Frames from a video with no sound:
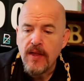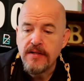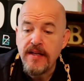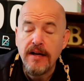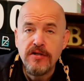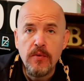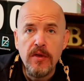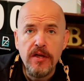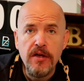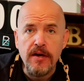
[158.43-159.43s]
It's actually
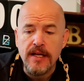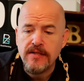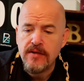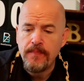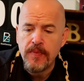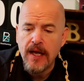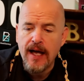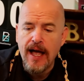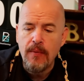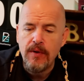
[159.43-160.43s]
really good. It's I,
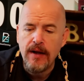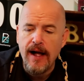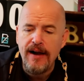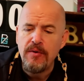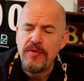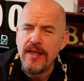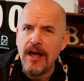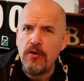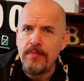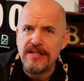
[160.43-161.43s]
I w- I don't think
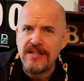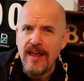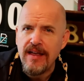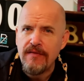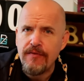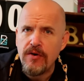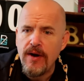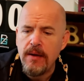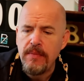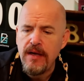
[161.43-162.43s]
I would mistake it for
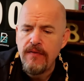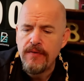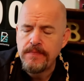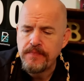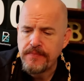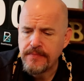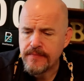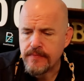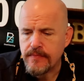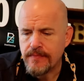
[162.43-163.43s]
ground beef.
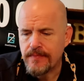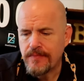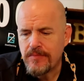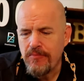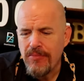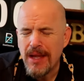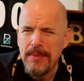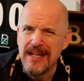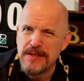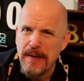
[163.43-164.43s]
I
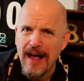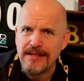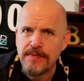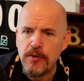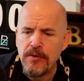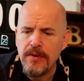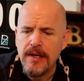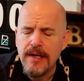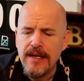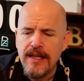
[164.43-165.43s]
mean, it's possible.
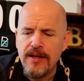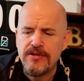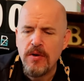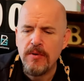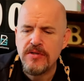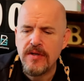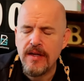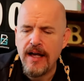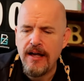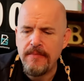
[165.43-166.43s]
It's almost
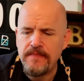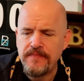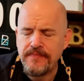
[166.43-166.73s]
um,